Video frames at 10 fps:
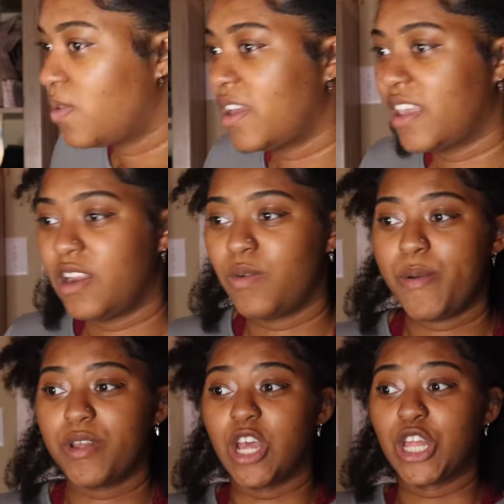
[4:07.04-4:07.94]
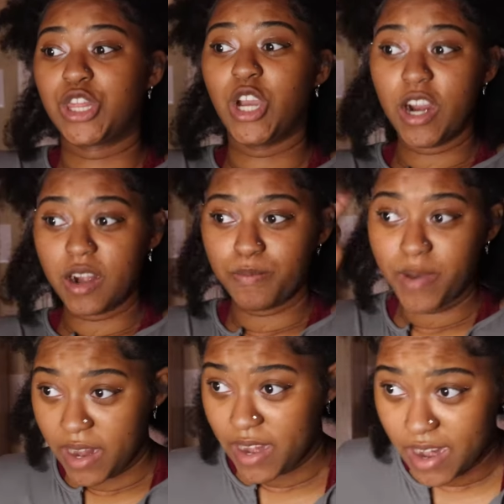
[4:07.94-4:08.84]
Would I get away with the third
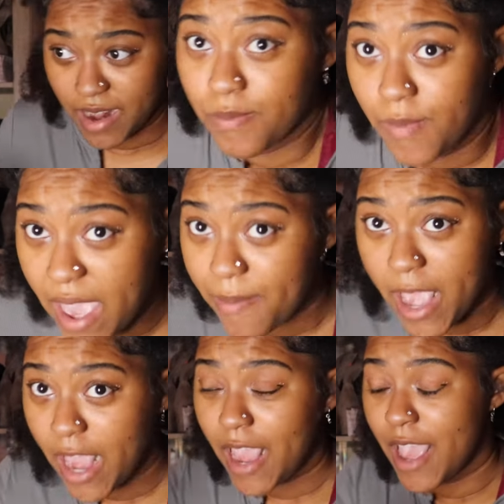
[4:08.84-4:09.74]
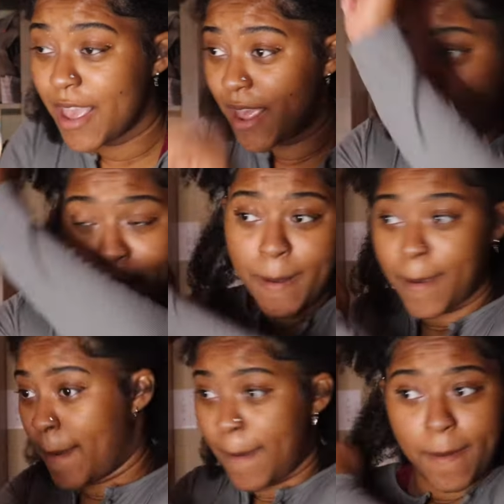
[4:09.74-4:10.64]
button? Maybe!
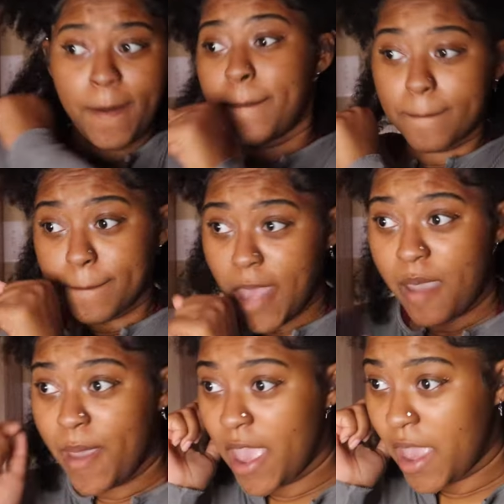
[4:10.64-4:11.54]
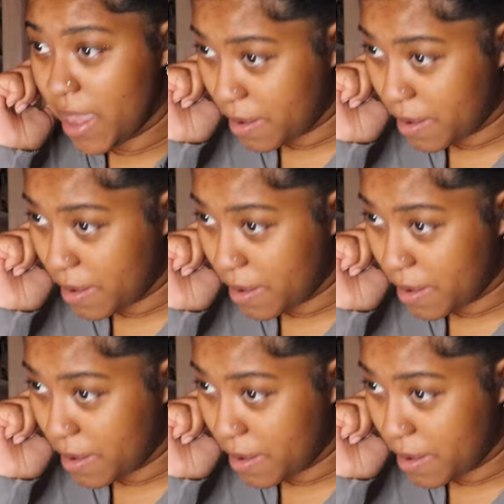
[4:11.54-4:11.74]
Maybe!